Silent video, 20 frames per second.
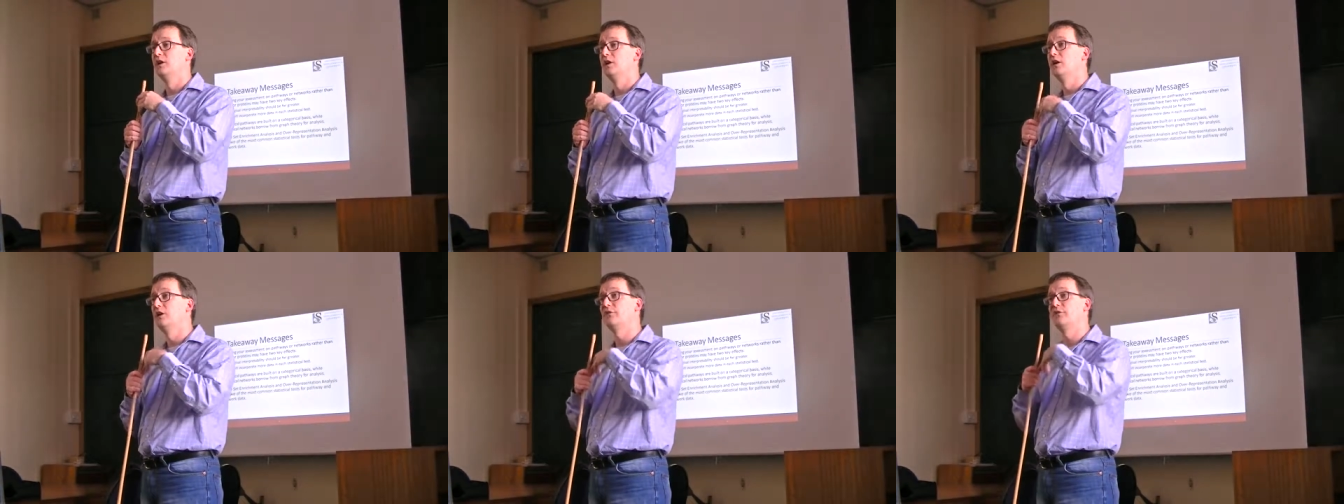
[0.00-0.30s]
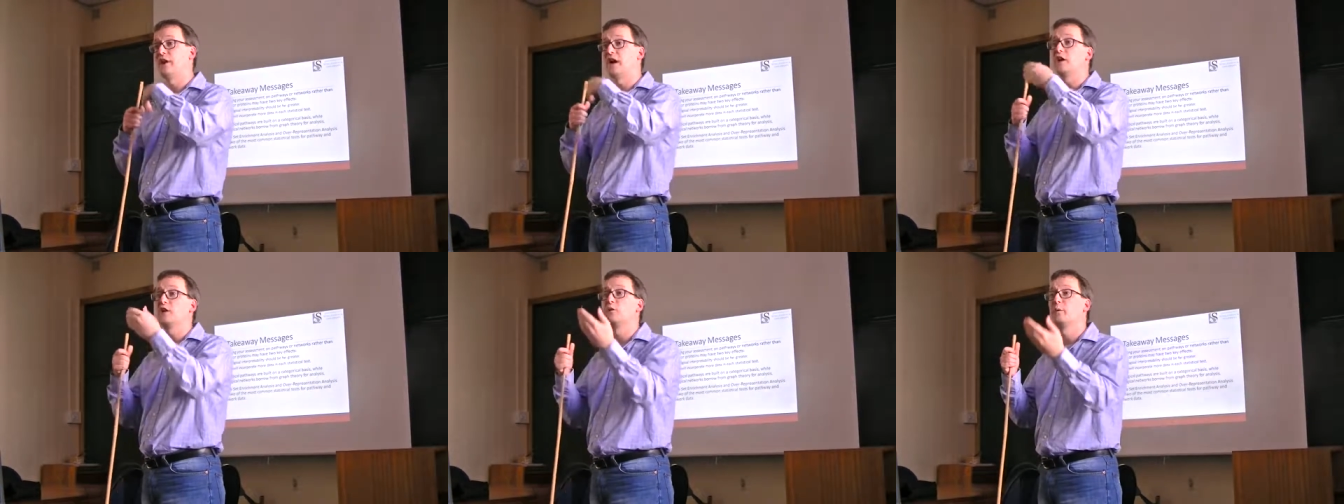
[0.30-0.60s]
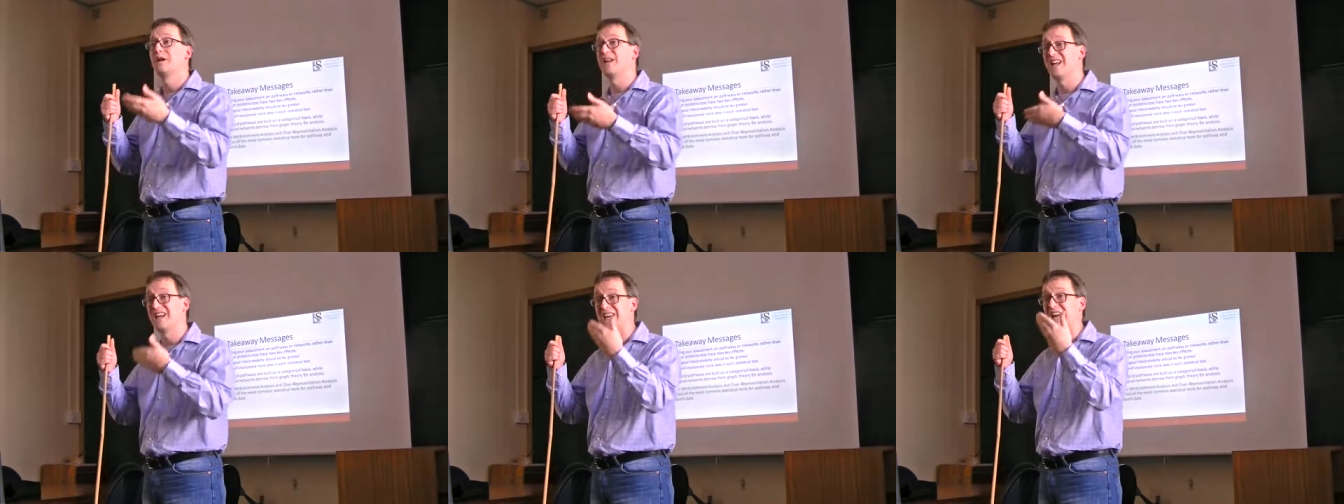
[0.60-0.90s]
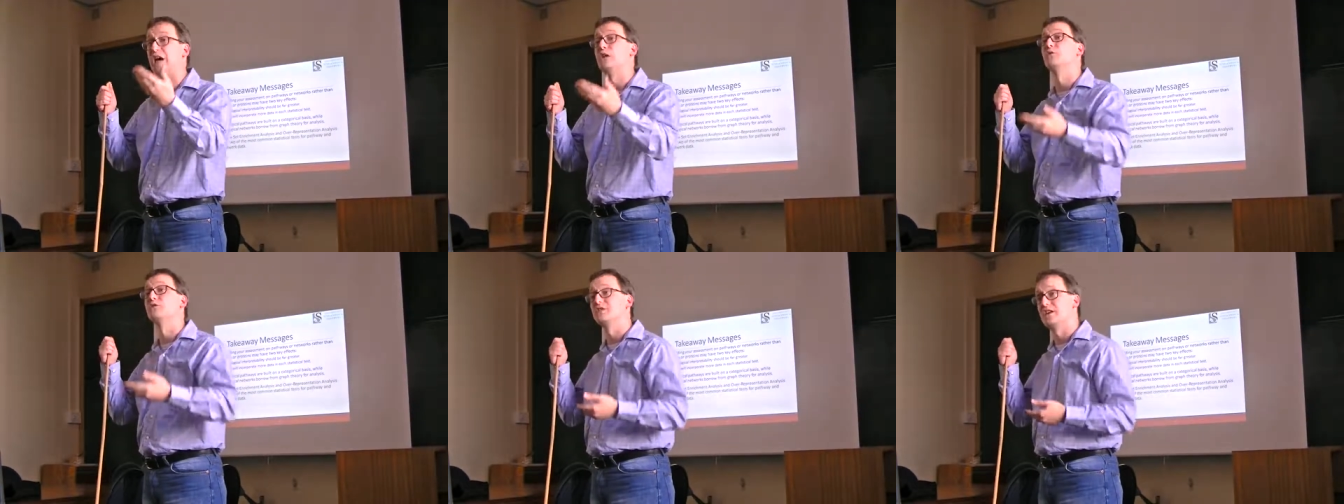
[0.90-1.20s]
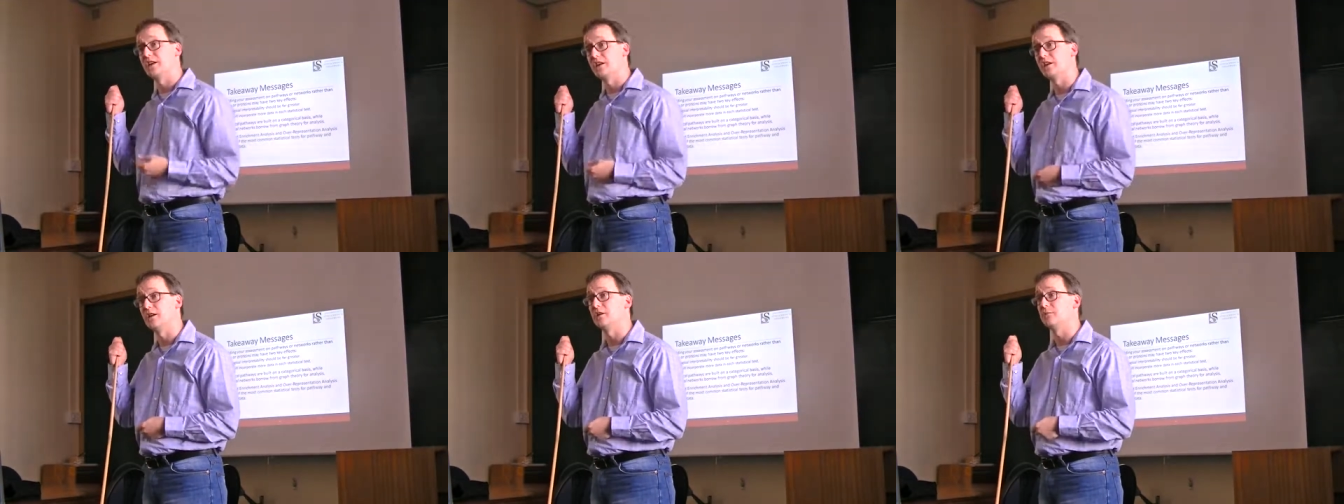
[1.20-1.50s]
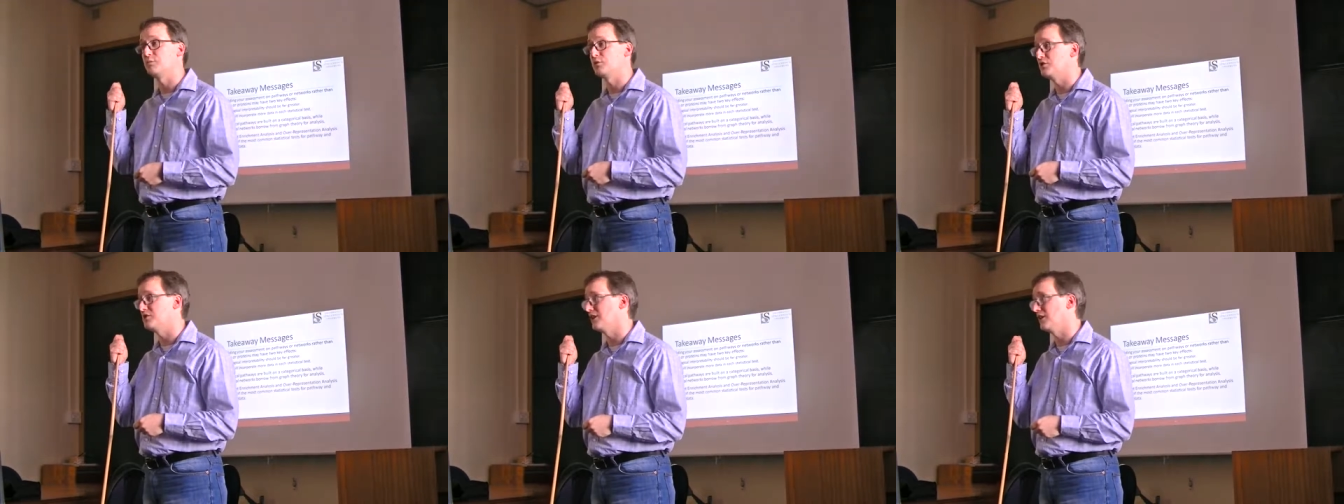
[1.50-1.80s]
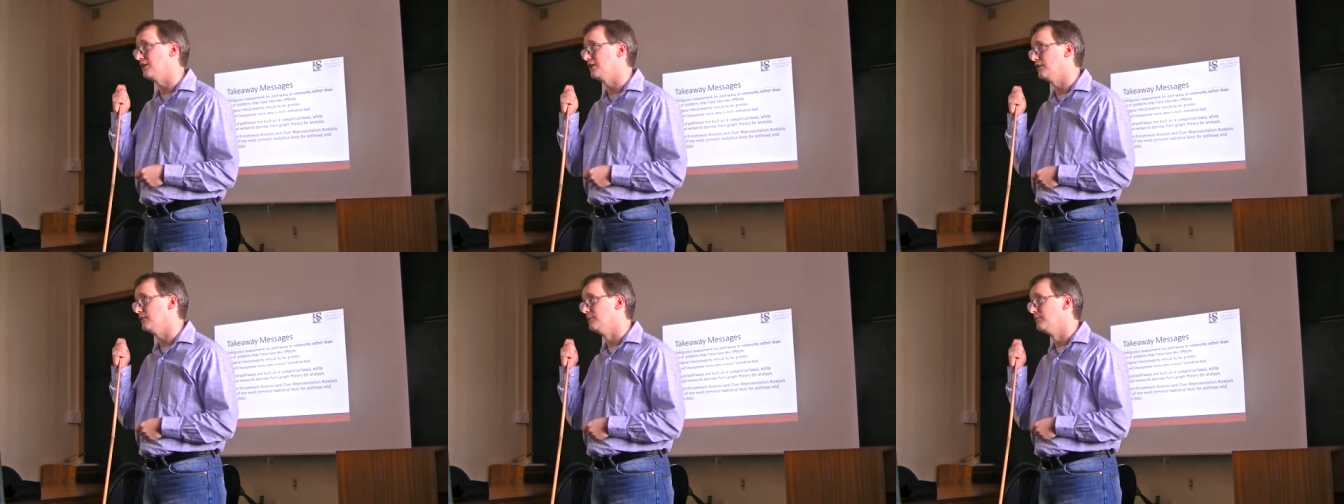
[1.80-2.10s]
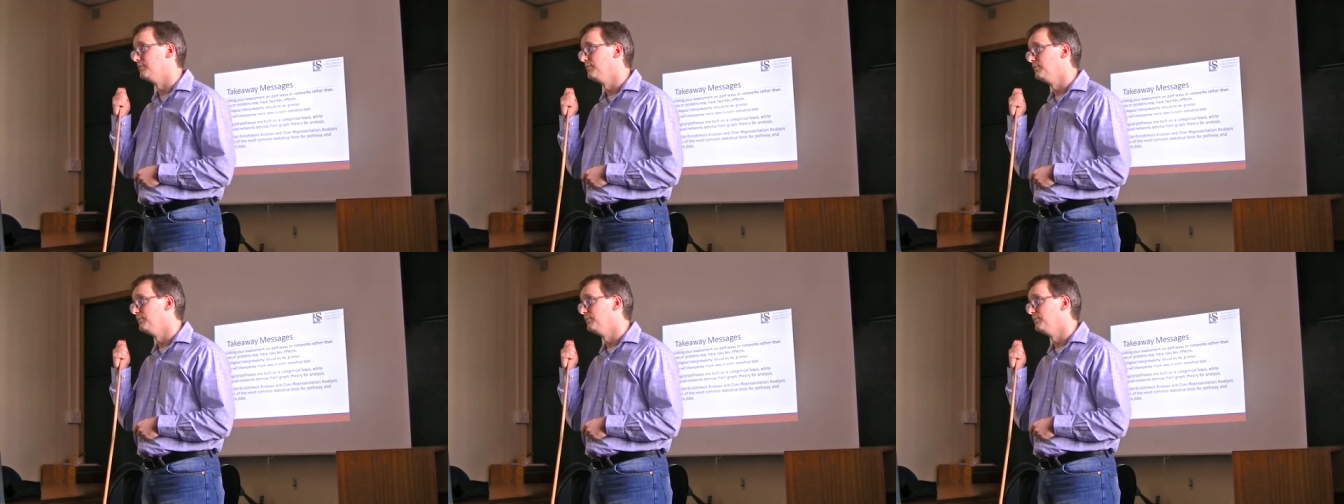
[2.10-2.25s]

evaluating count data in particular.